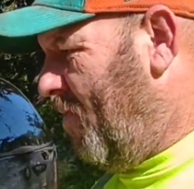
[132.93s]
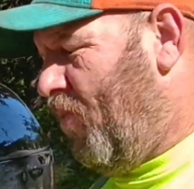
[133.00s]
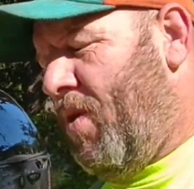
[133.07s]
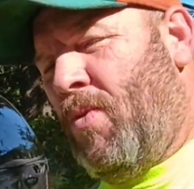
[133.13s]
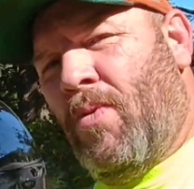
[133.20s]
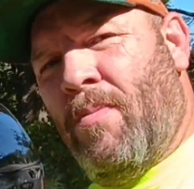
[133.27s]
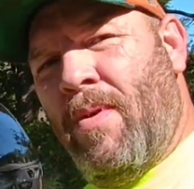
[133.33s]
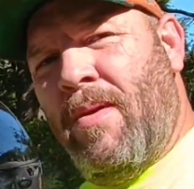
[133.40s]
we
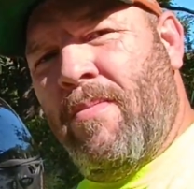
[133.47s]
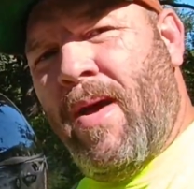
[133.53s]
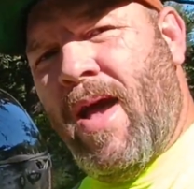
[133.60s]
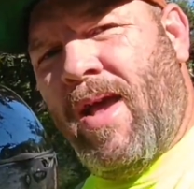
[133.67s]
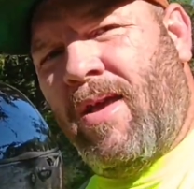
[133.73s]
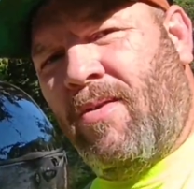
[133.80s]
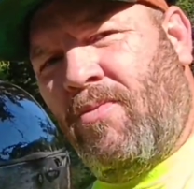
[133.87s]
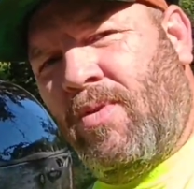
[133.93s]
will be
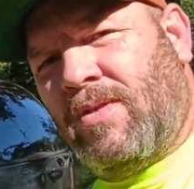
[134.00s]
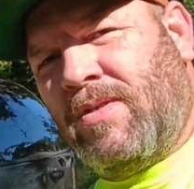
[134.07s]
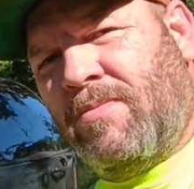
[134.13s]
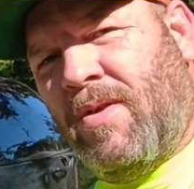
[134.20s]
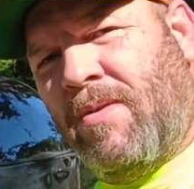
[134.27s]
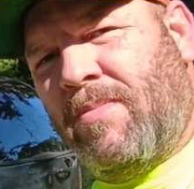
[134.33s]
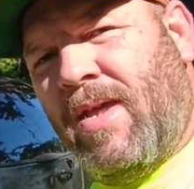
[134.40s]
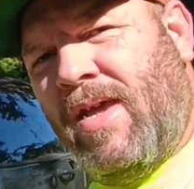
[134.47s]
back with some
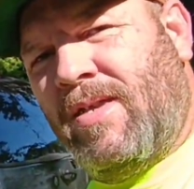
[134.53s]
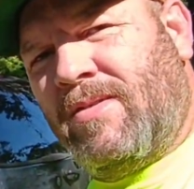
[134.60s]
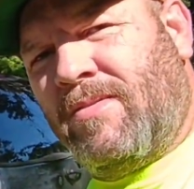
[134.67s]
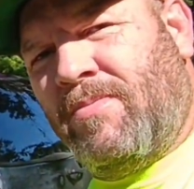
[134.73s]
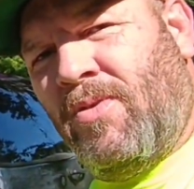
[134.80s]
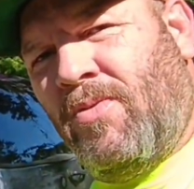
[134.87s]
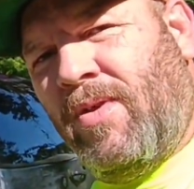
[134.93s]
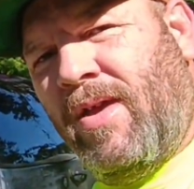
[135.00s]
updates.
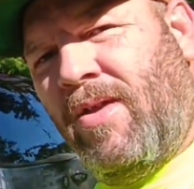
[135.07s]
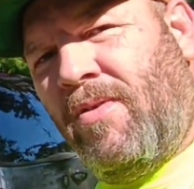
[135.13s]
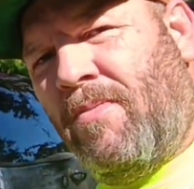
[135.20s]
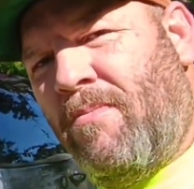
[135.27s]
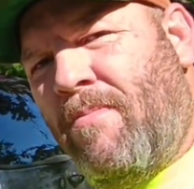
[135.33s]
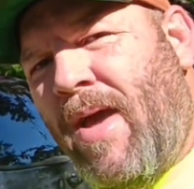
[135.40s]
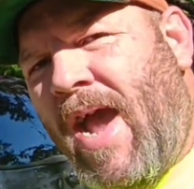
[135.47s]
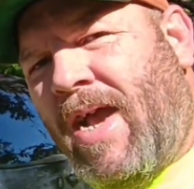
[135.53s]
We're going to get her
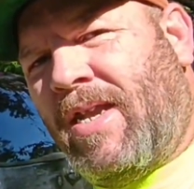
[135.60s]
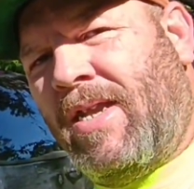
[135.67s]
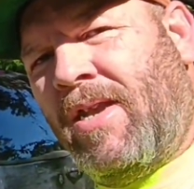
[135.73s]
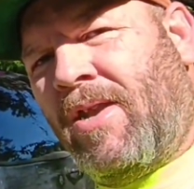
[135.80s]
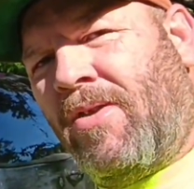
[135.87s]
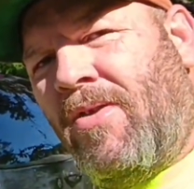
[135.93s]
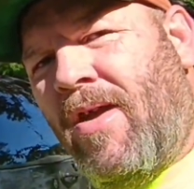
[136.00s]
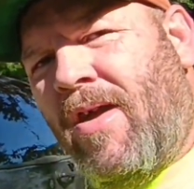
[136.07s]
backed in
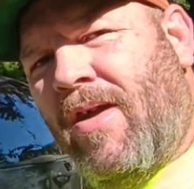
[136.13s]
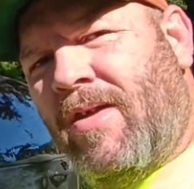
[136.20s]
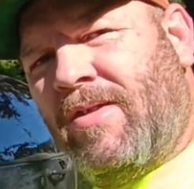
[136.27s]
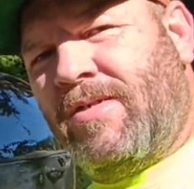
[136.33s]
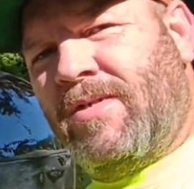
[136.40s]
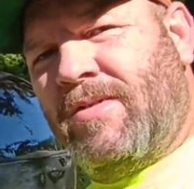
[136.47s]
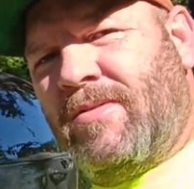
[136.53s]
the garage.